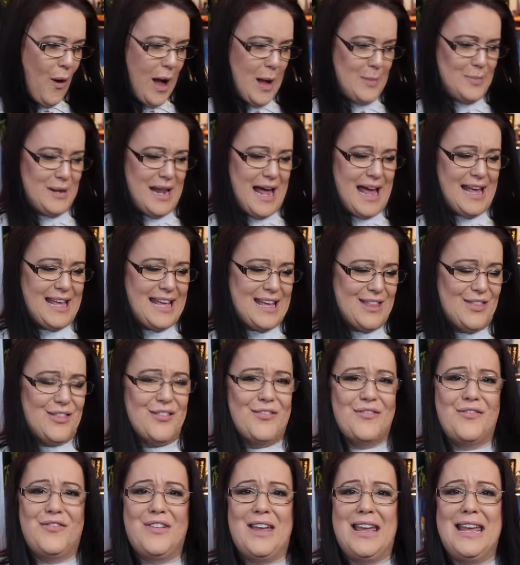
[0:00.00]
I'm liking
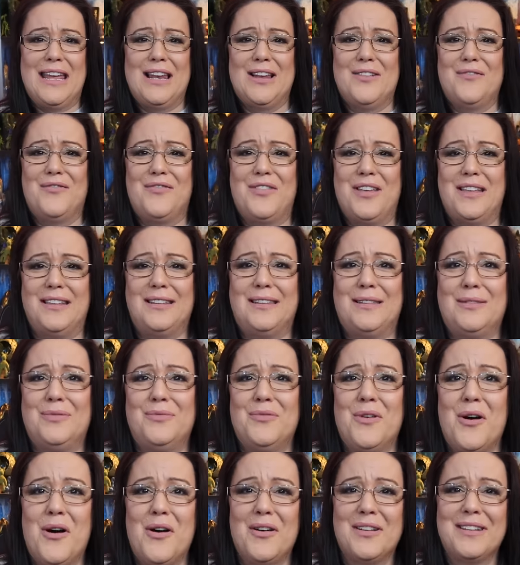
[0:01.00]
the feel of this
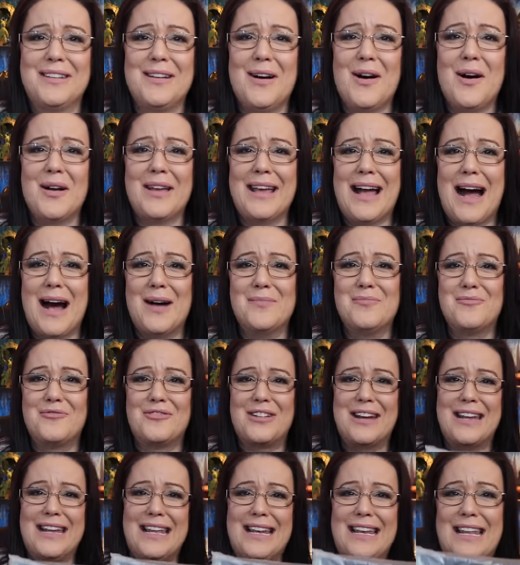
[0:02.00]
one. I am
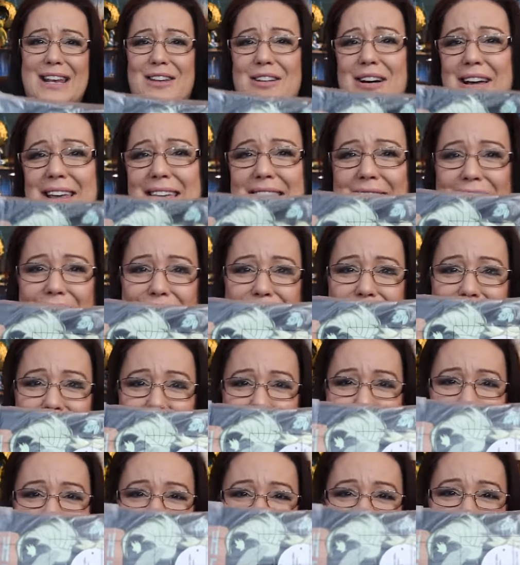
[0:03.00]
really liking the
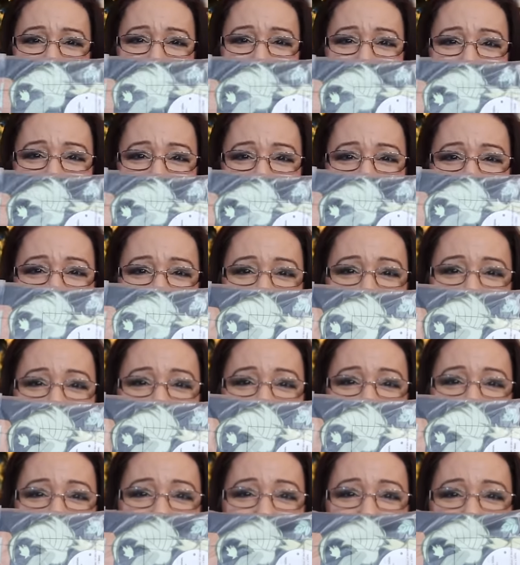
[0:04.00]
feel of this one.
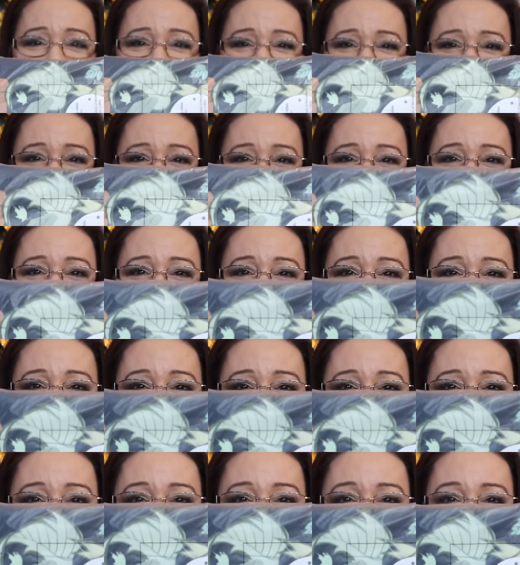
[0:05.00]
So what's this? Can
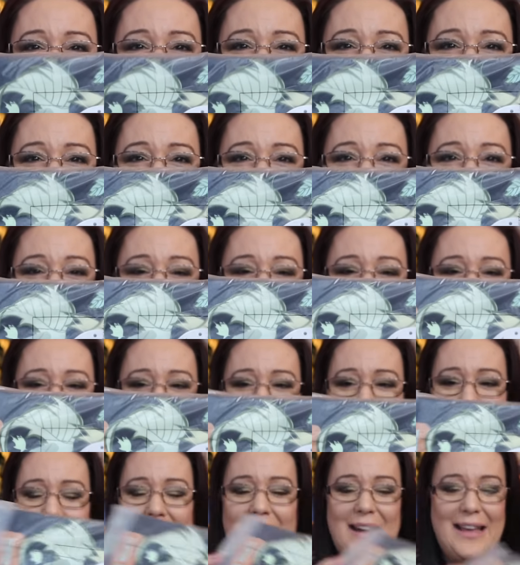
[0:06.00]
you see what it is
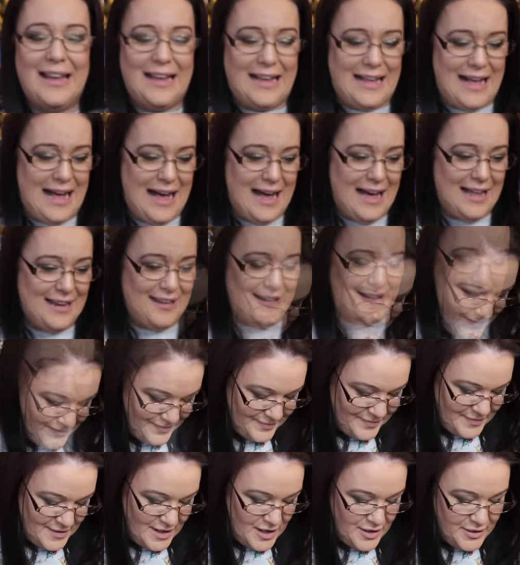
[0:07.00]
before I can?
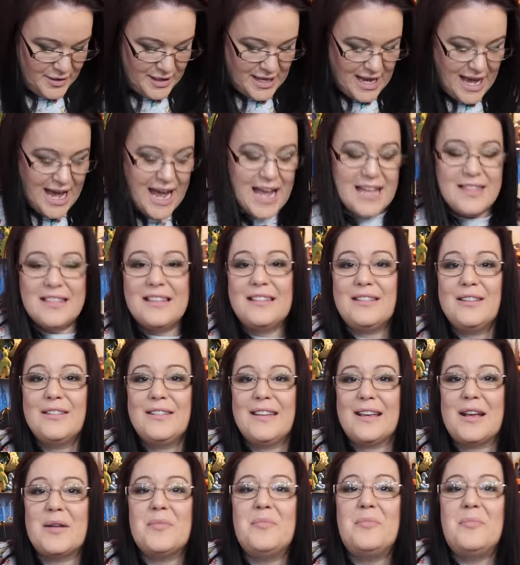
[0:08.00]
Okay, this
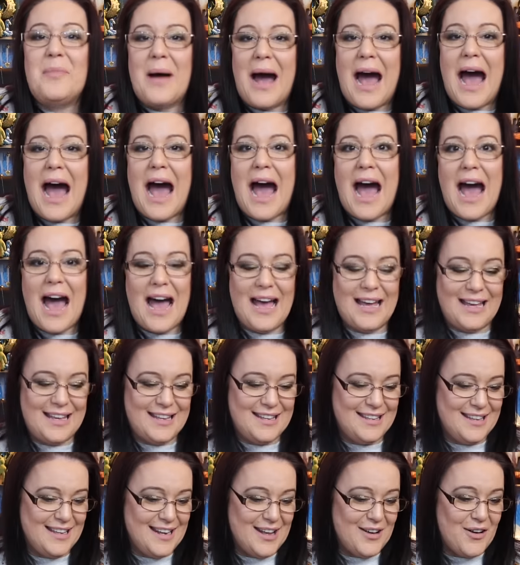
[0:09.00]
looks like a bag.
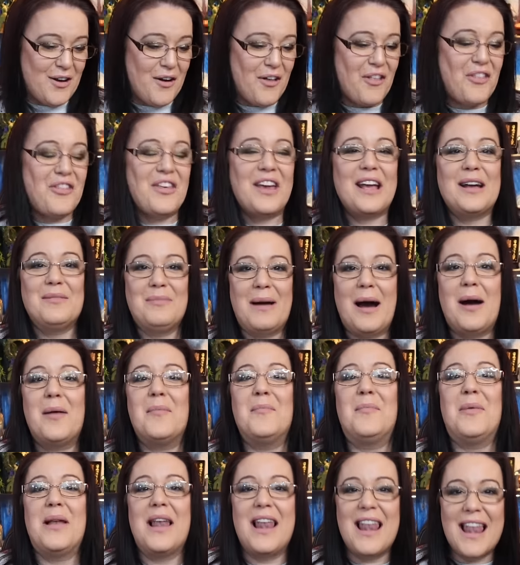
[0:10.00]
And I got a thing
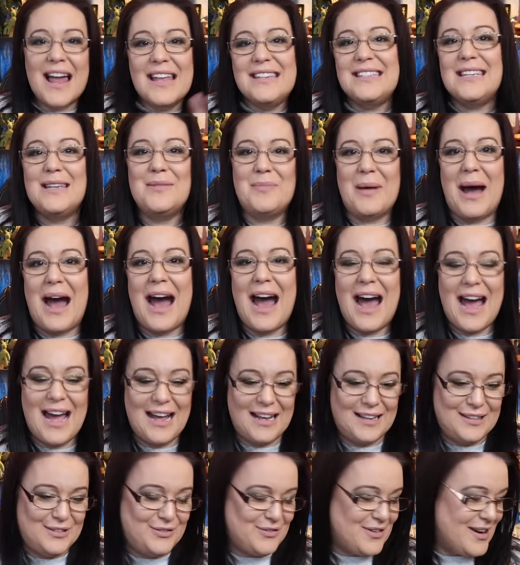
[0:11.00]
about bloody
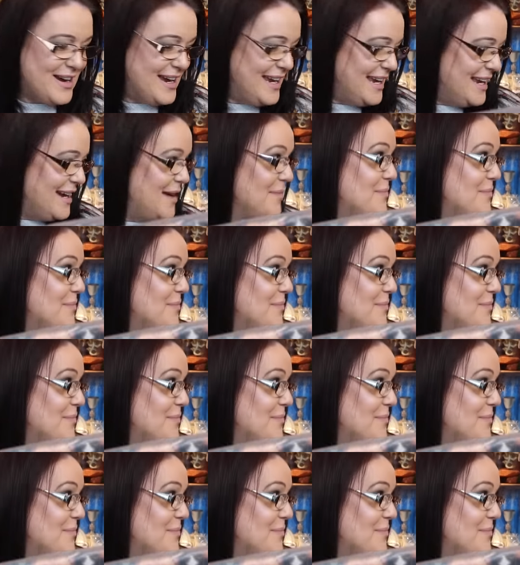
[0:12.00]
bags, right?